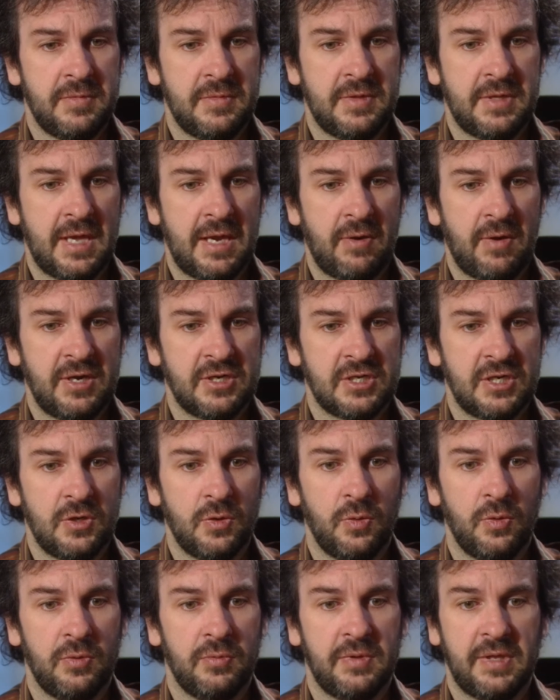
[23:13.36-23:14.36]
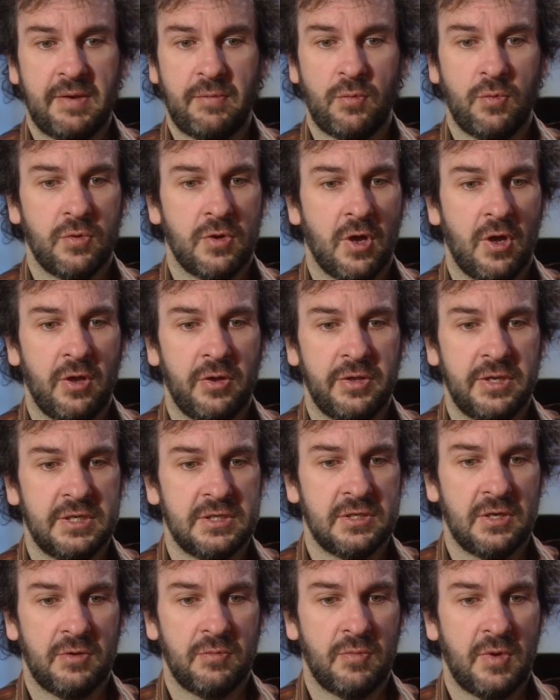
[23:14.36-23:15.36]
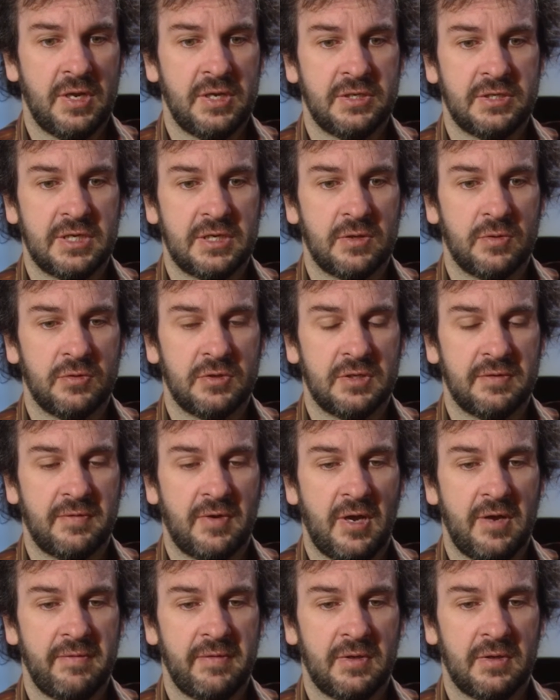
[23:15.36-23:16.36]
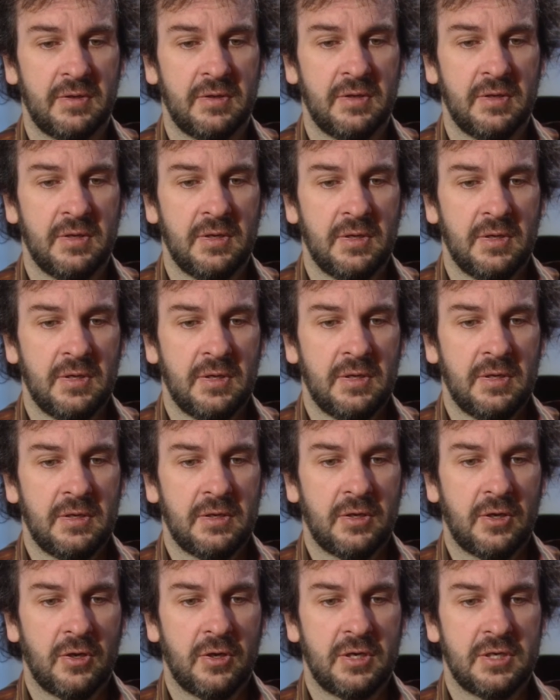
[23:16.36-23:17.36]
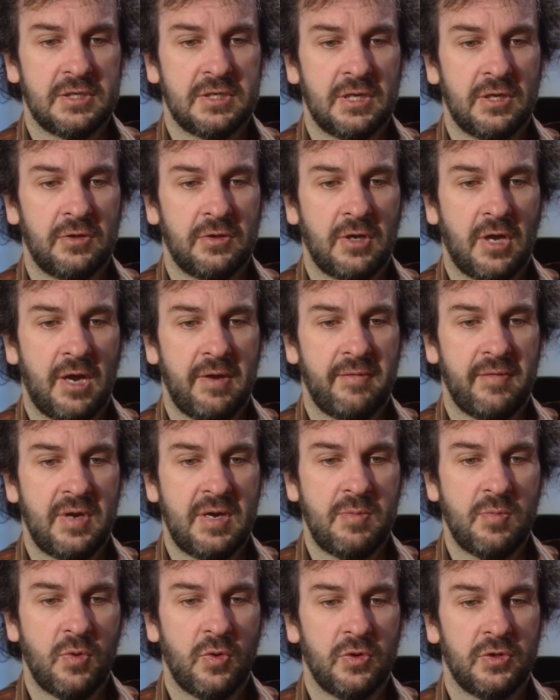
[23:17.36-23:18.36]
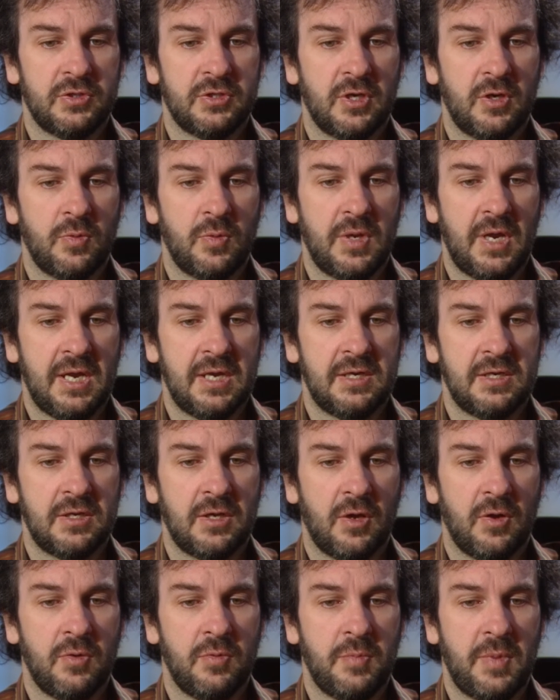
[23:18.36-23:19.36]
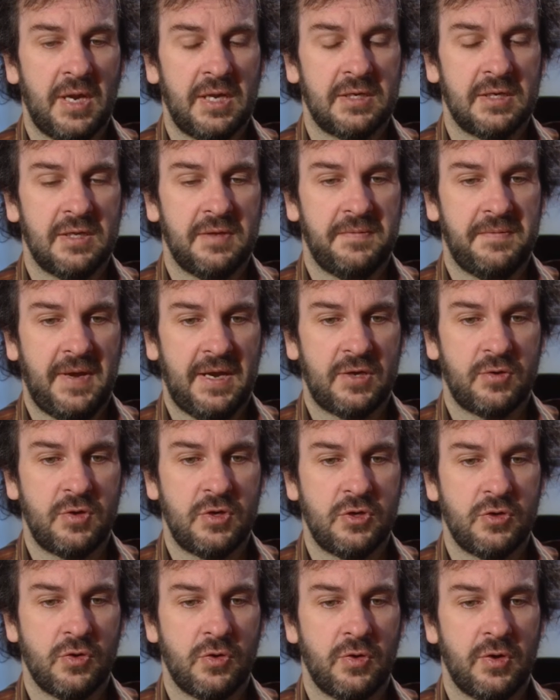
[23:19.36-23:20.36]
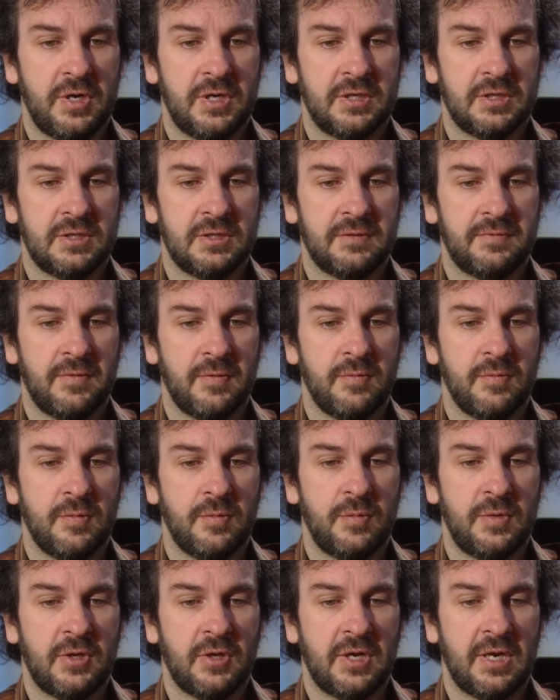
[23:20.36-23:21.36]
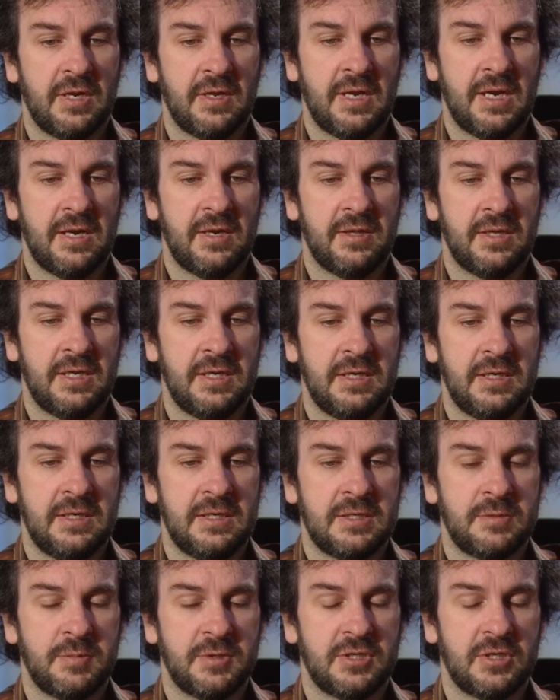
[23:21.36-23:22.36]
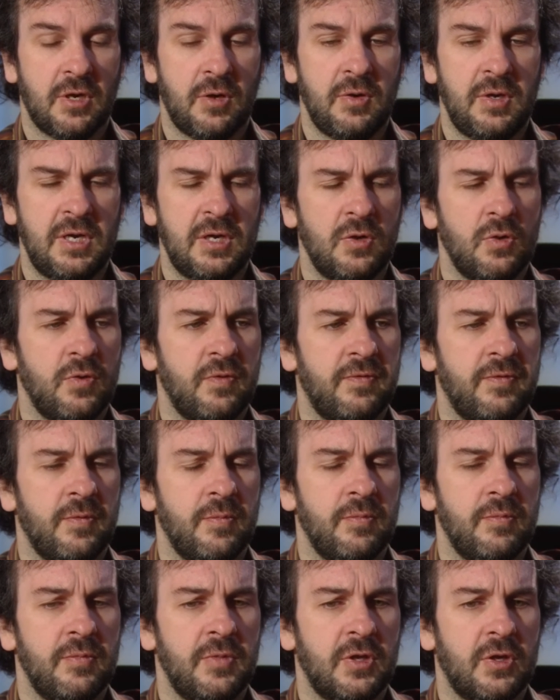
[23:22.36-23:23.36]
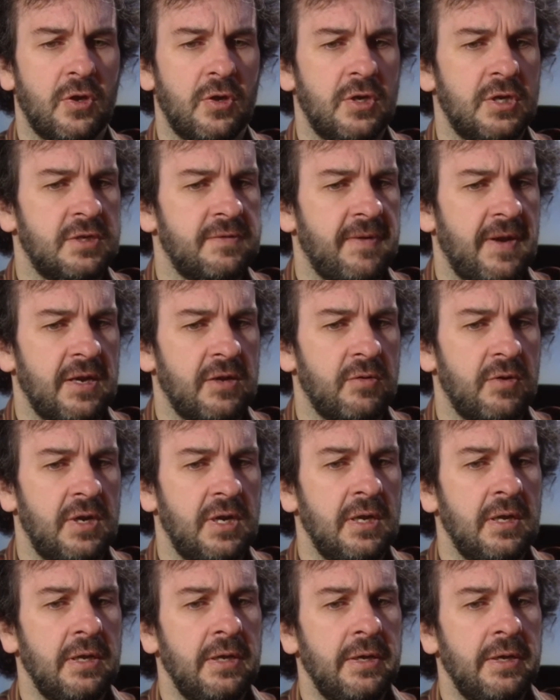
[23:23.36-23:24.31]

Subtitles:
they're all gone. There's not one single surviving Curtis Hell Diver anymore, so we had to go back to the factory drawings. We got out of the Smithsonian or from the Curtis factory,